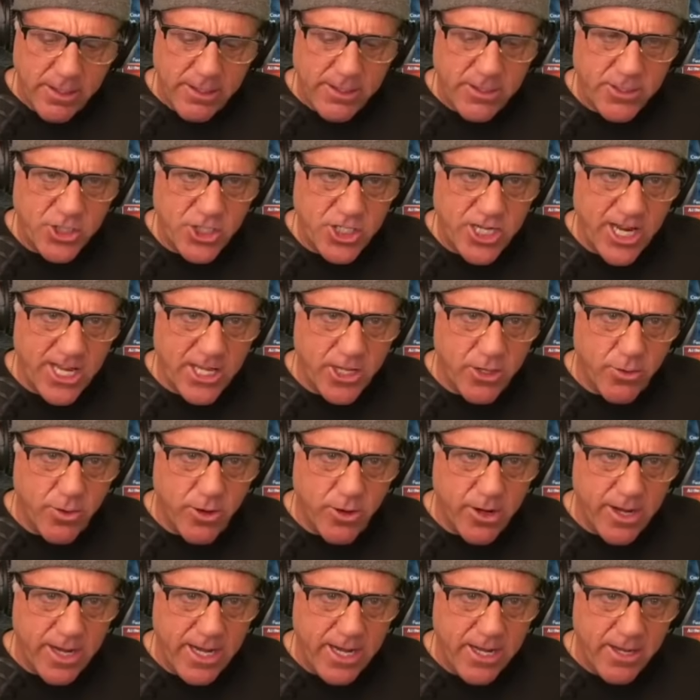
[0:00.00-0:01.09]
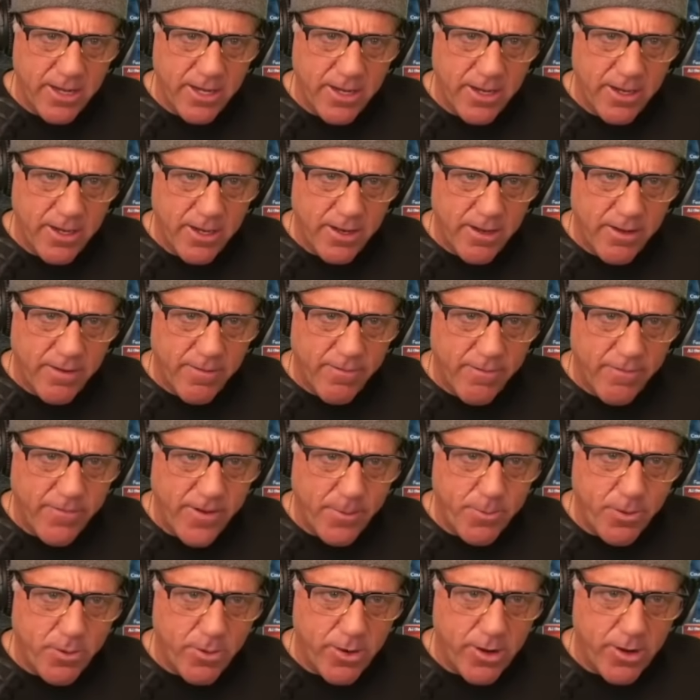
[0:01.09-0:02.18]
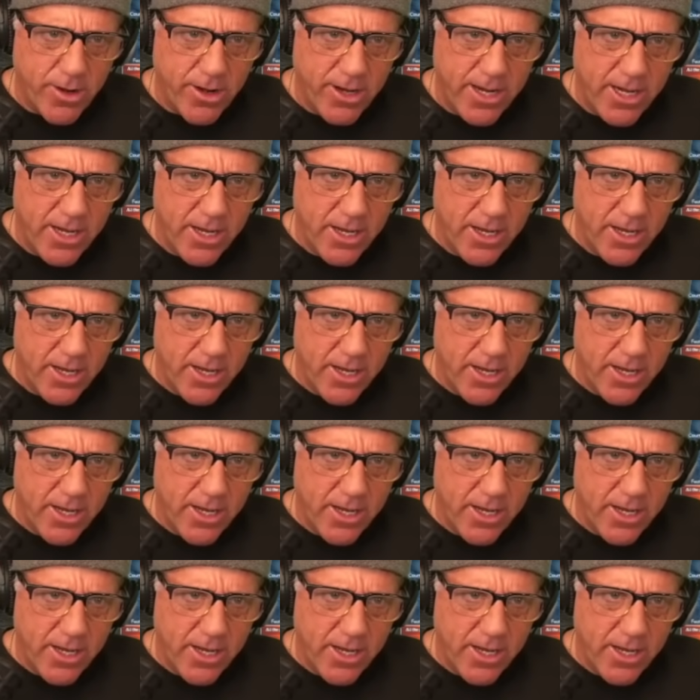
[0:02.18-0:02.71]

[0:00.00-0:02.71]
January, February.